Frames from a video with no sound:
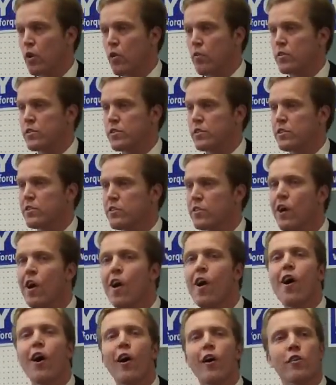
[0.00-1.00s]
services,
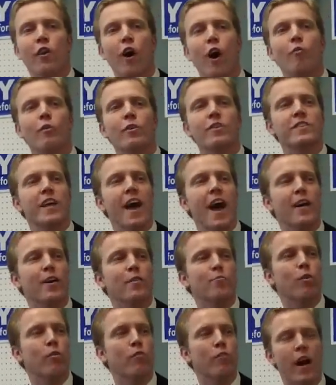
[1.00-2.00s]
along with
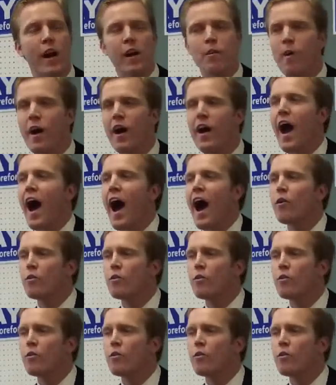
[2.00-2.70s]
data provided by